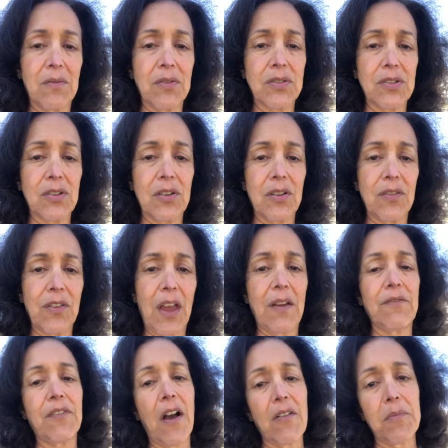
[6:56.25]
reserve
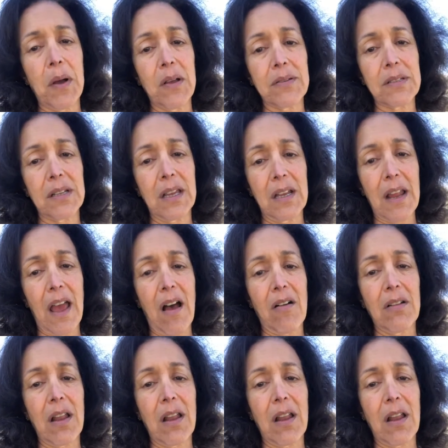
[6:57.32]
and 5 miles to get out,